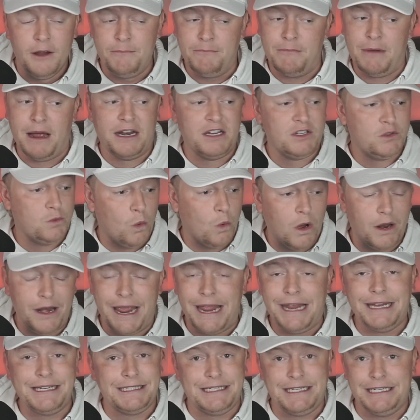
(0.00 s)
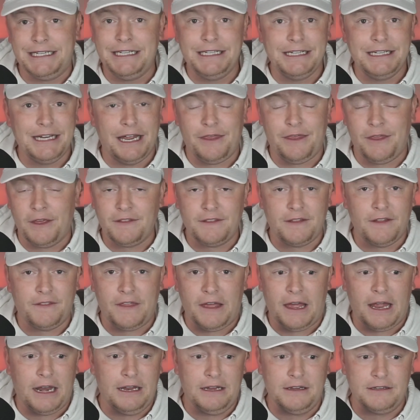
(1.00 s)
-118, I think
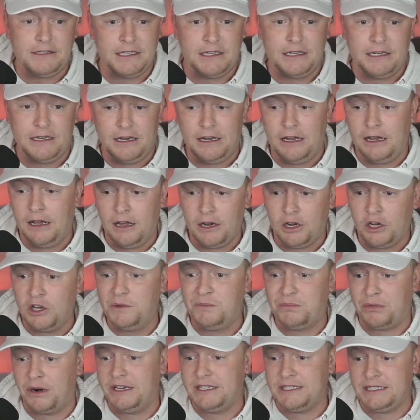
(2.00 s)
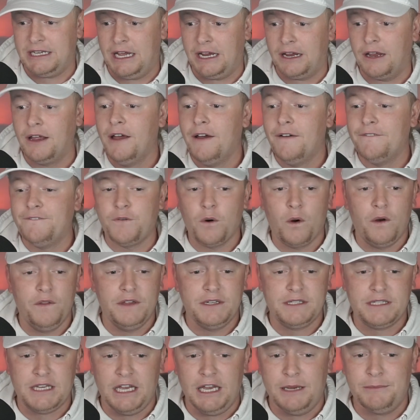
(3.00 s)
that is a good price tag for
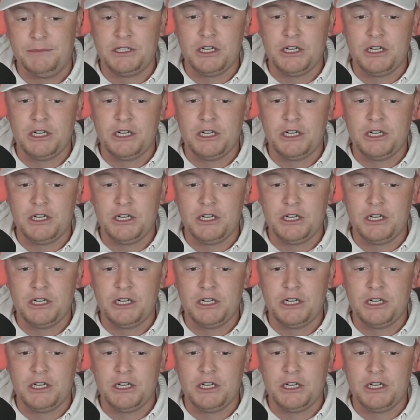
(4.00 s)
this game.